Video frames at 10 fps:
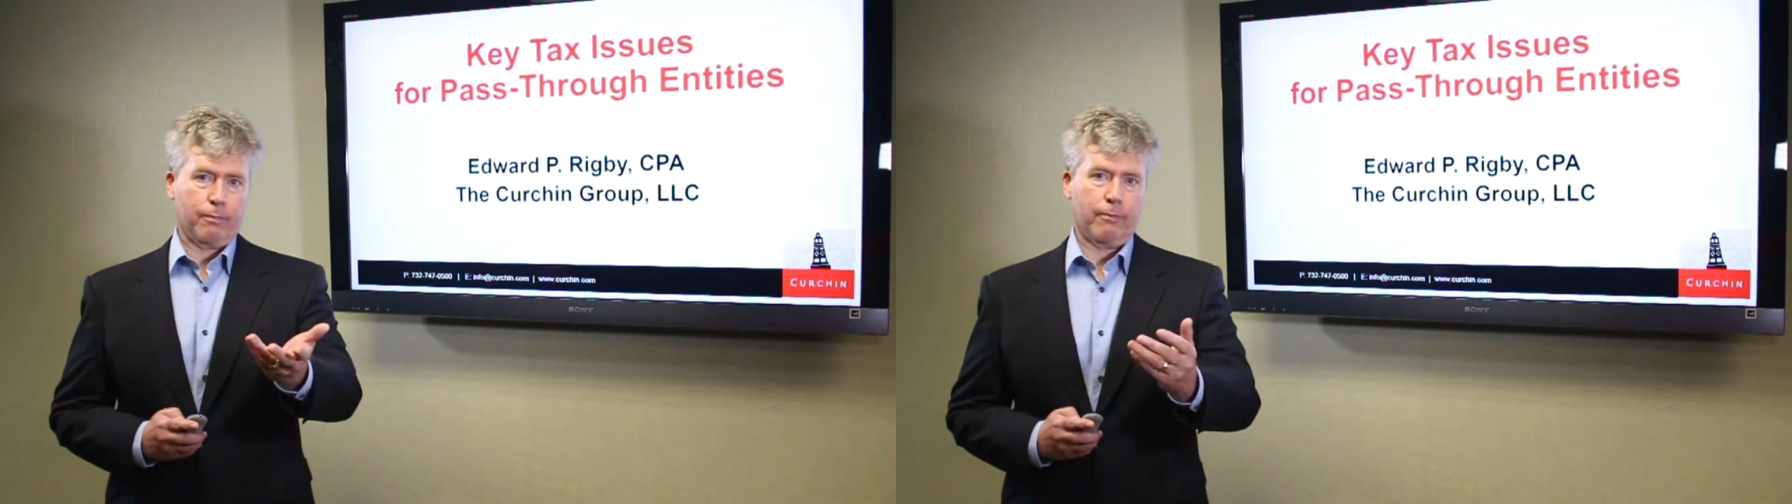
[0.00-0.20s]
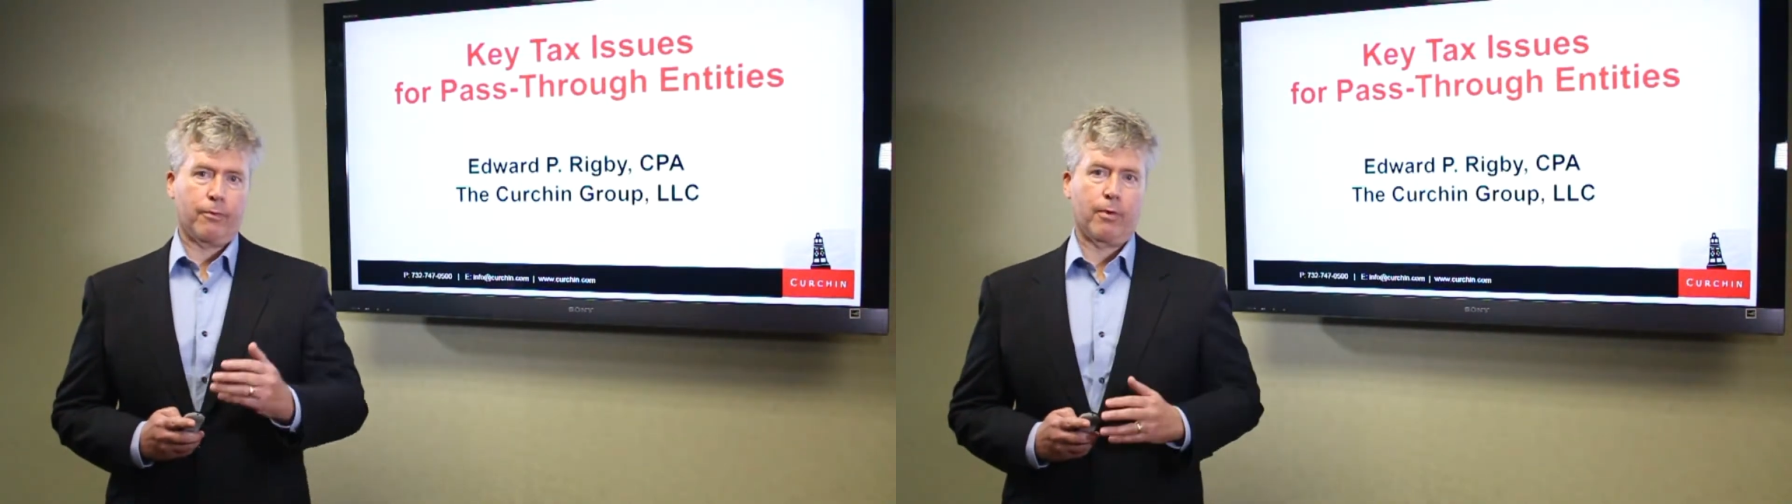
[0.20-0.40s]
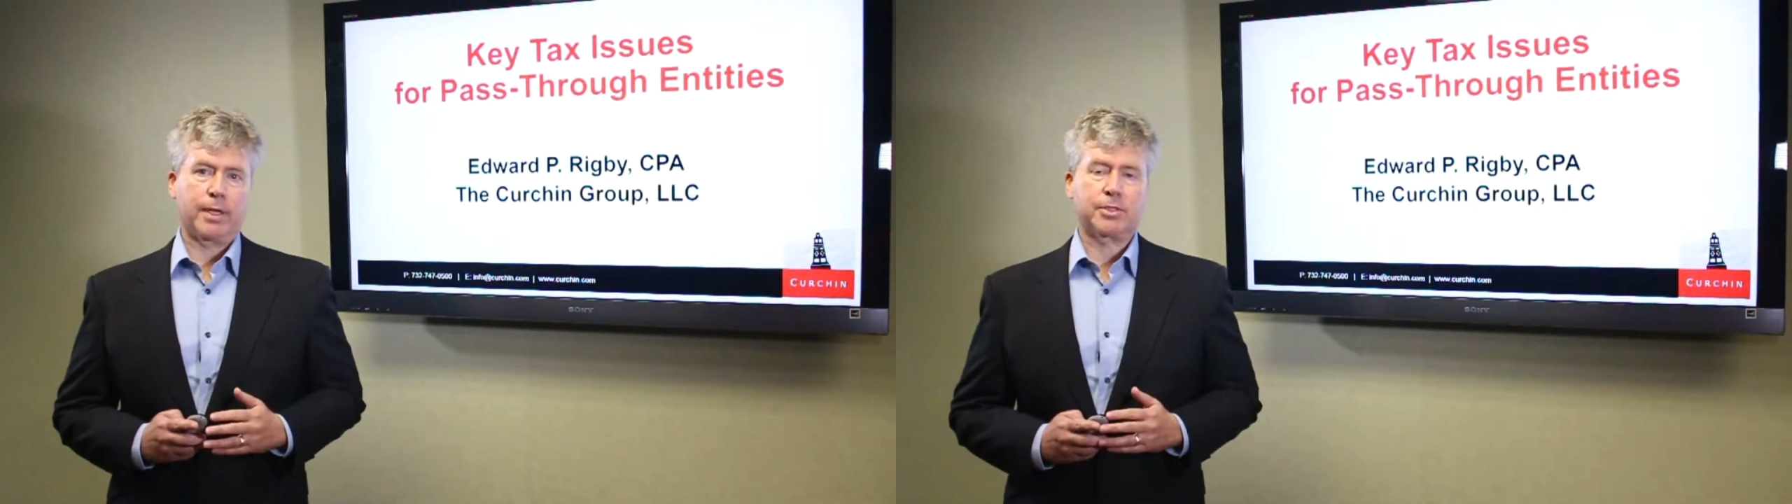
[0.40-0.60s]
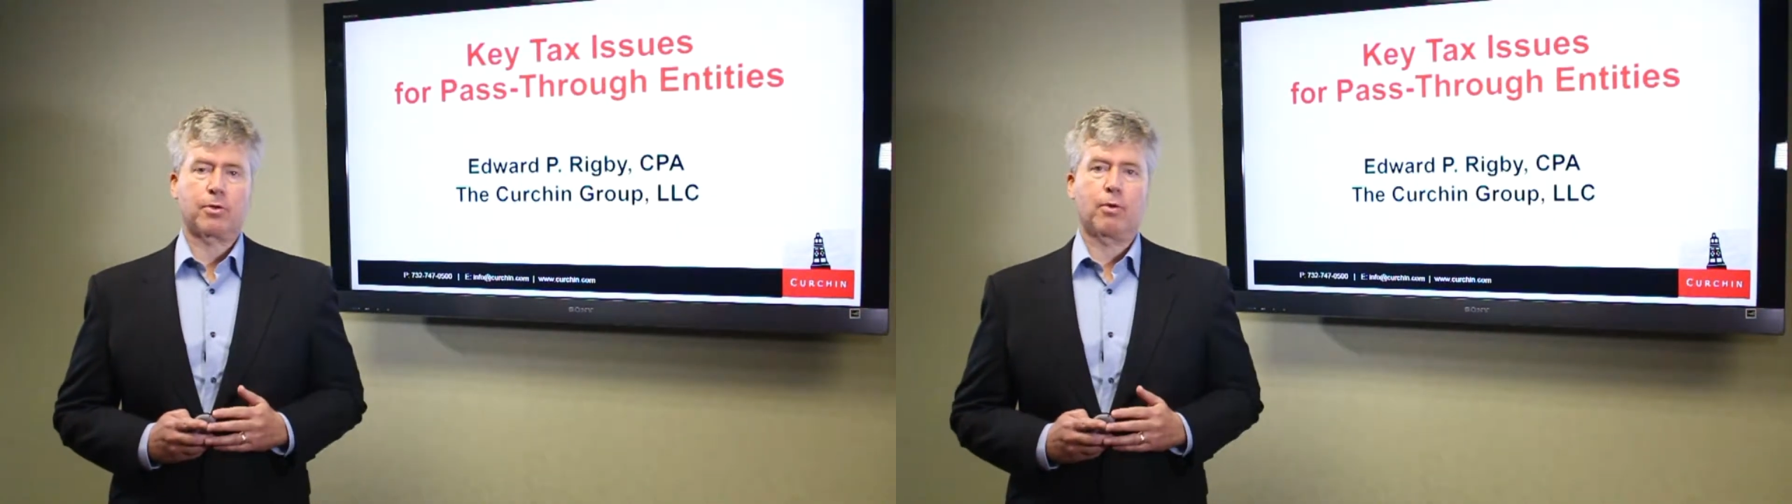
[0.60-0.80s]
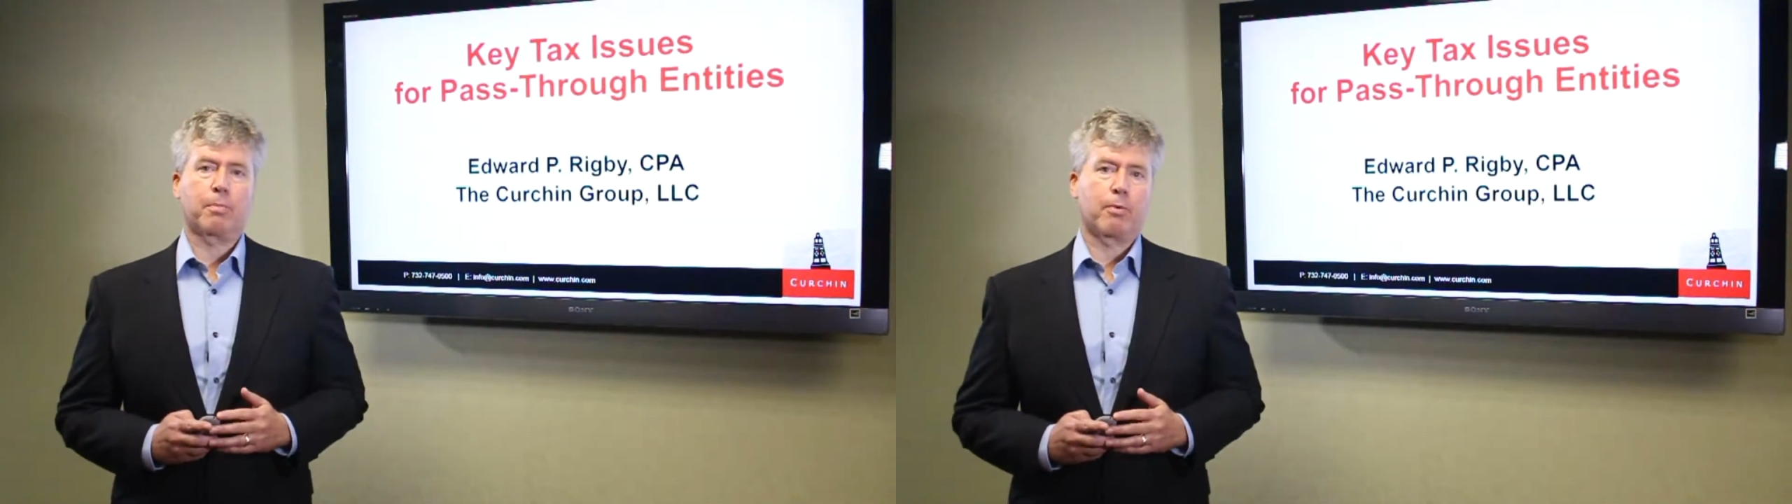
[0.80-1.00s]
for S
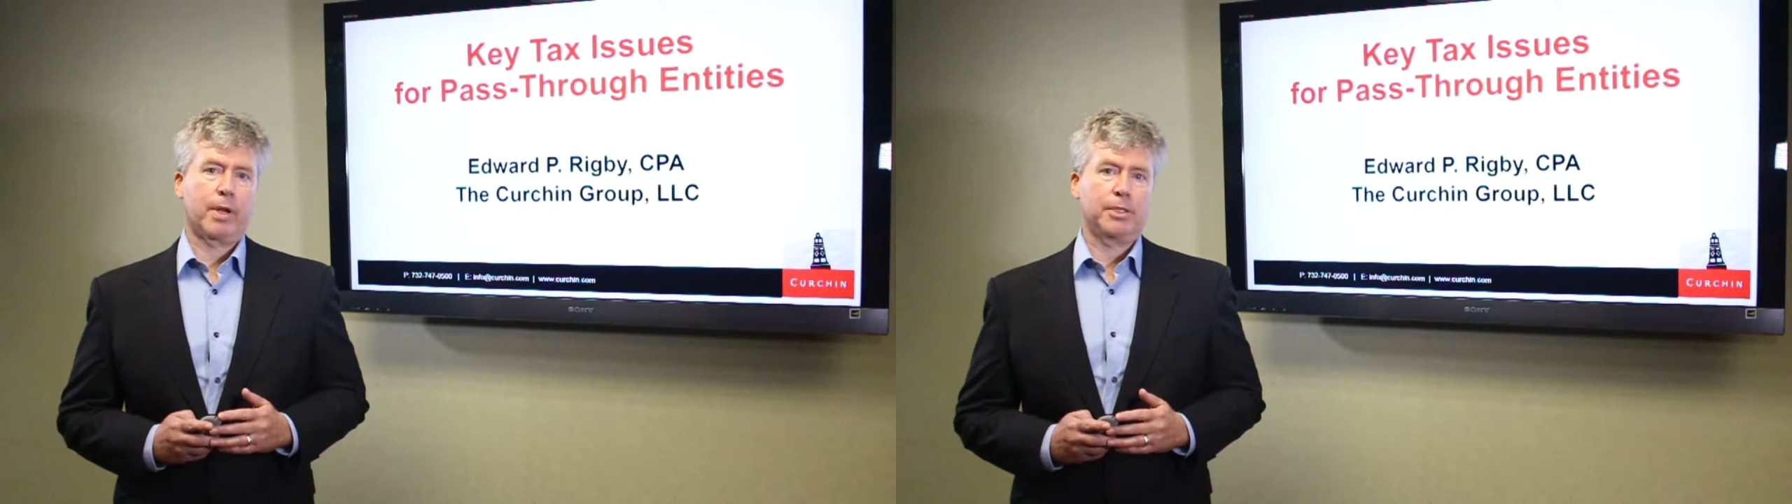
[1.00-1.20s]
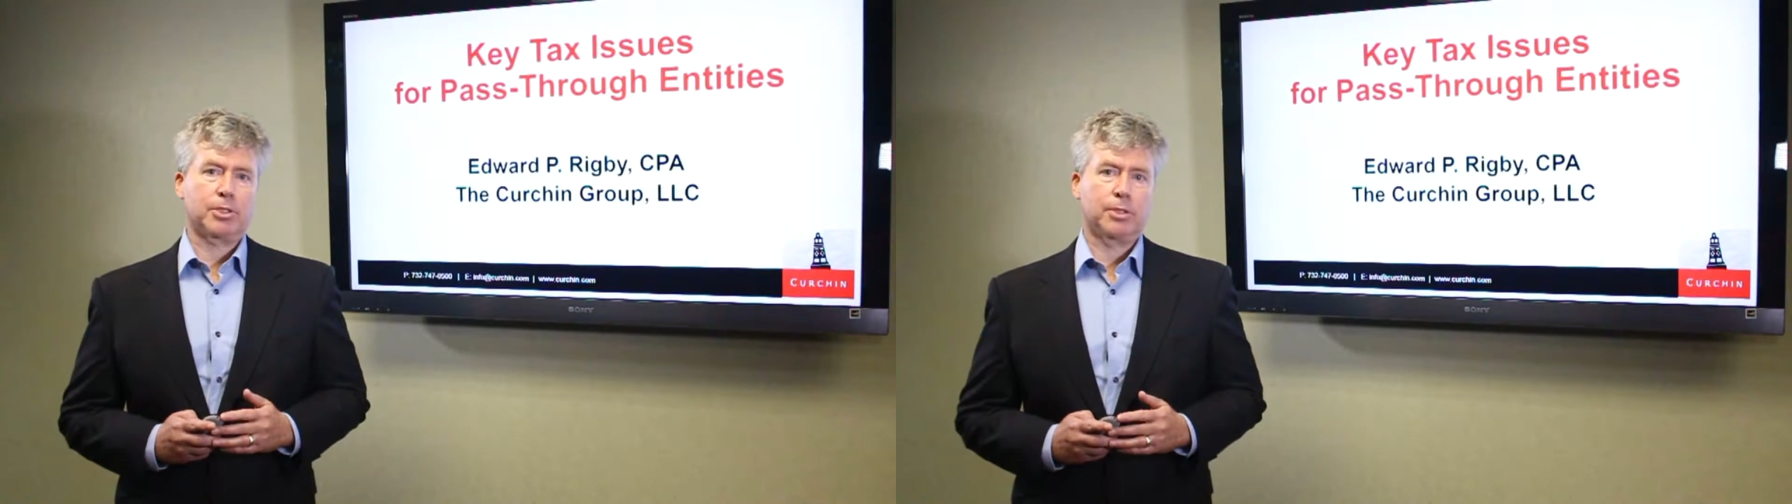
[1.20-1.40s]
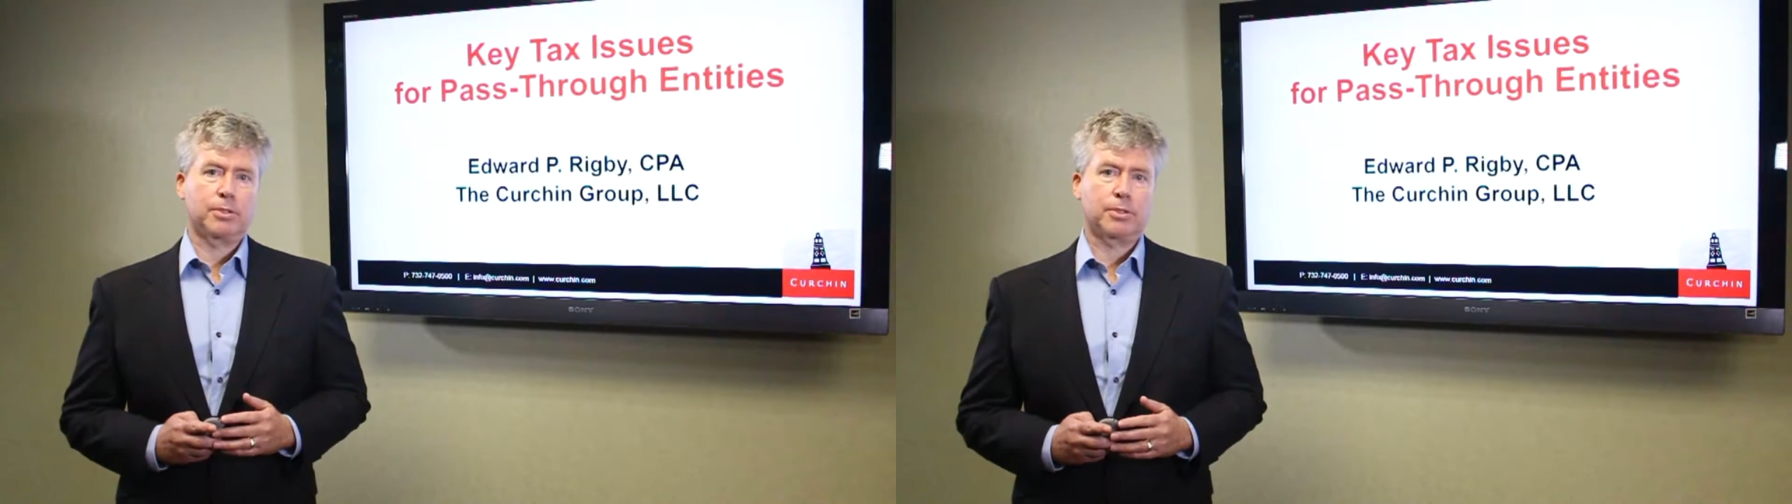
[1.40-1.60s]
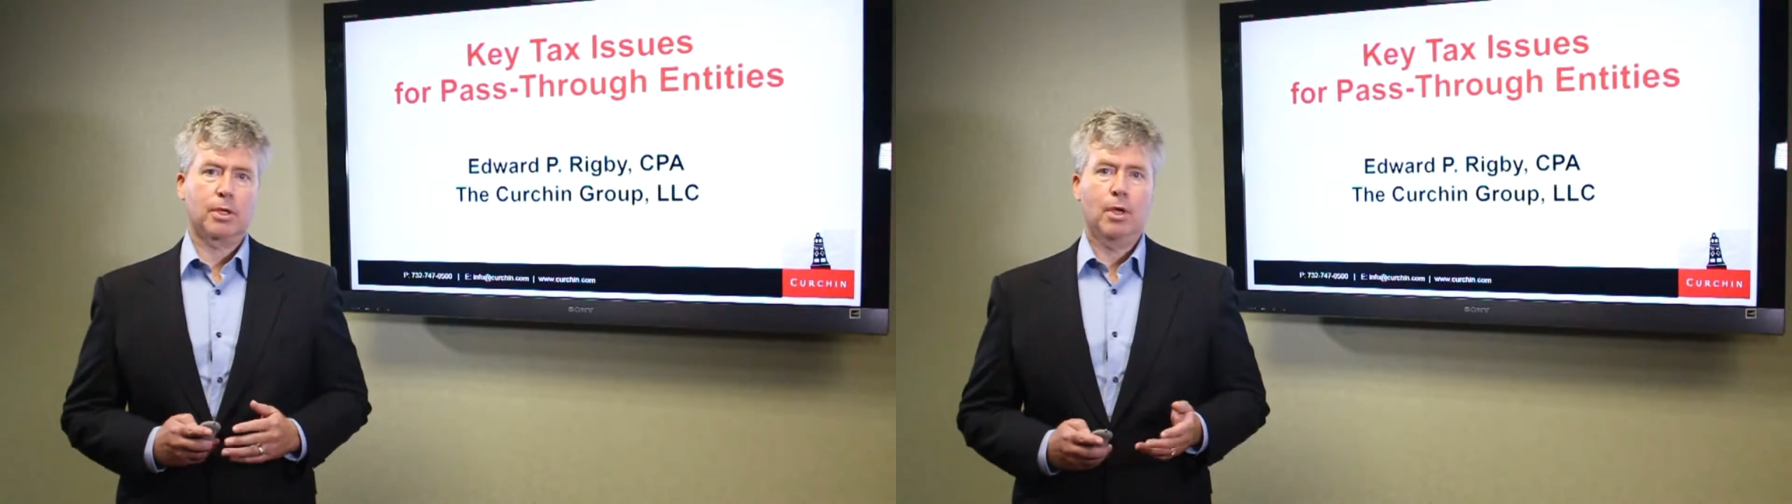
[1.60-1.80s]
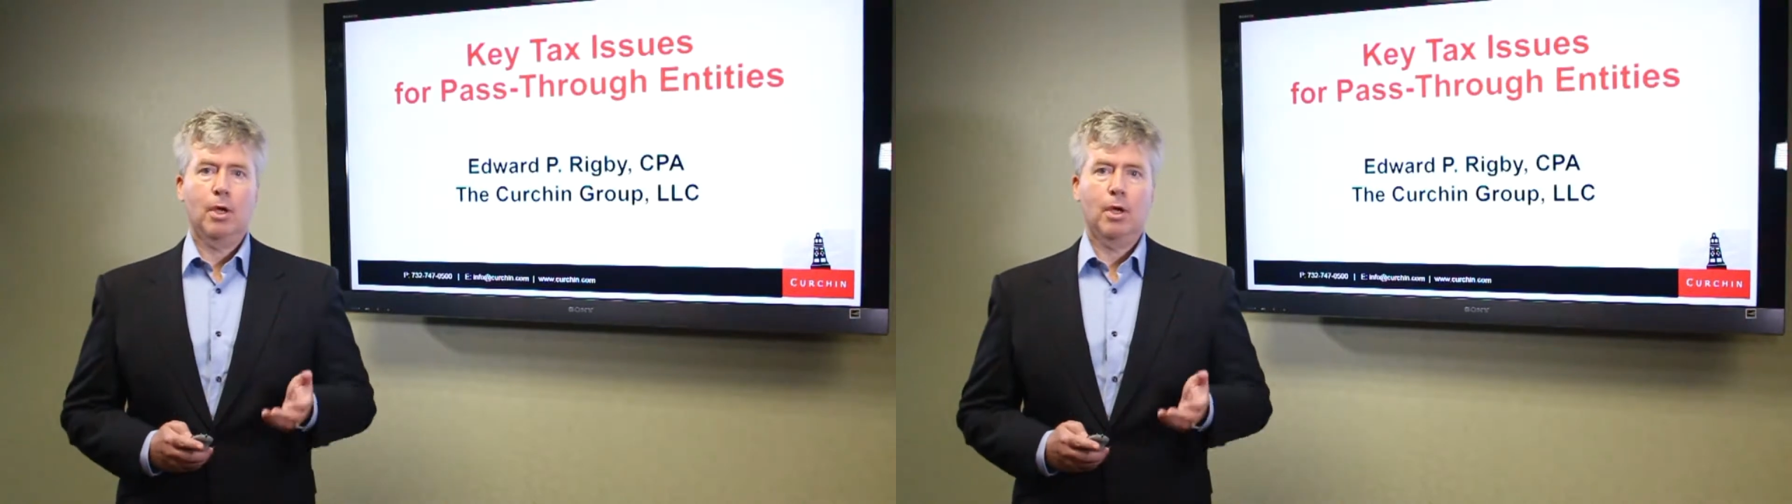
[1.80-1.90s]
corporations,